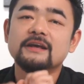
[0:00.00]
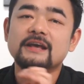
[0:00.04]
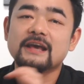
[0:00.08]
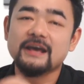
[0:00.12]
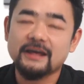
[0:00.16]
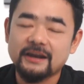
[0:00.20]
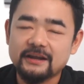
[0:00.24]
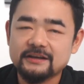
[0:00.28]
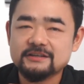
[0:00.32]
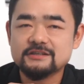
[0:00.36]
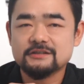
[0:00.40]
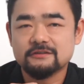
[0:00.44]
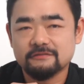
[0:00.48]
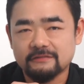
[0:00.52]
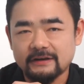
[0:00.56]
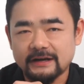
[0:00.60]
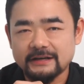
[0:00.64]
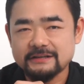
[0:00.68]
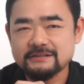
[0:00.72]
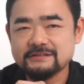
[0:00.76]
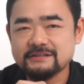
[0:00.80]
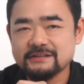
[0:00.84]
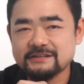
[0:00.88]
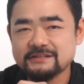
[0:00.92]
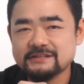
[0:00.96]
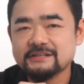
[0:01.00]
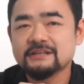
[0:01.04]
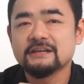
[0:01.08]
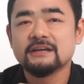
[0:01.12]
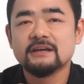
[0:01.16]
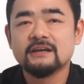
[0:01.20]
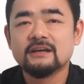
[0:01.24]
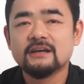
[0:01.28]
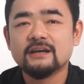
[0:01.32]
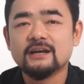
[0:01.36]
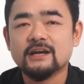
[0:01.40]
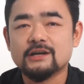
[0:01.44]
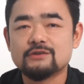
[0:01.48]
KNX devices,
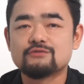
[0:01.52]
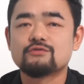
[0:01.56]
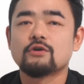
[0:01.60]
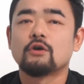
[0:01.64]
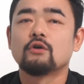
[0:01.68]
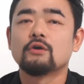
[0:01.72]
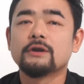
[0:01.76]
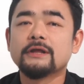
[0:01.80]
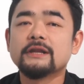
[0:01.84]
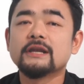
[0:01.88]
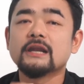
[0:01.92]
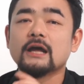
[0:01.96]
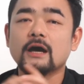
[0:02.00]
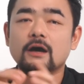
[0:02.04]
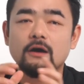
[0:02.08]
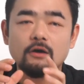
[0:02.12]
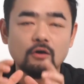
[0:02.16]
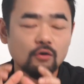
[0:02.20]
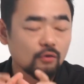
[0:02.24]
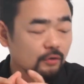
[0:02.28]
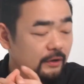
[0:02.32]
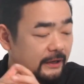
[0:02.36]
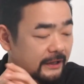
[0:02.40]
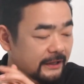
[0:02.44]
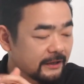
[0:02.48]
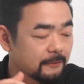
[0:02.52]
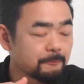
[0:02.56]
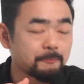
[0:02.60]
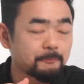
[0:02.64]
controlling not only